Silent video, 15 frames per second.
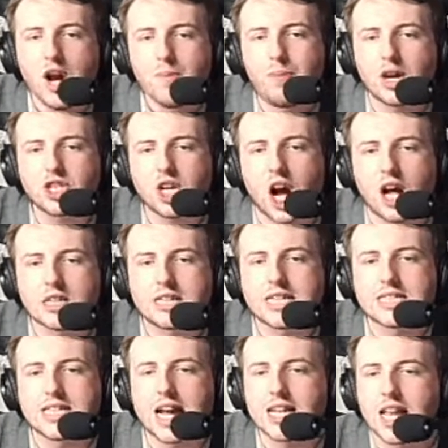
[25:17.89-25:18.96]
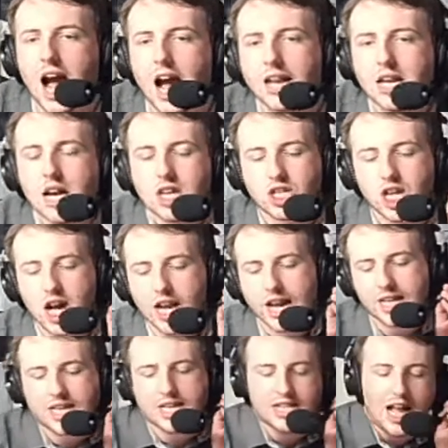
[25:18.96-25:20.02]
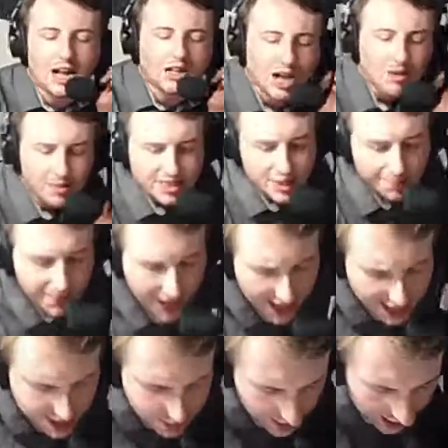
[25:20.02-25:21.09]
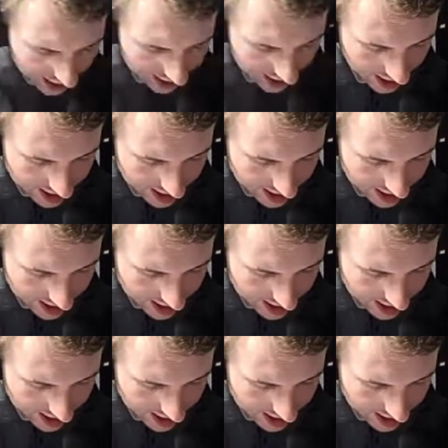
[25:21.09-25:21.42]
Butcher holds the inside line. Thurxton now coming to play as well.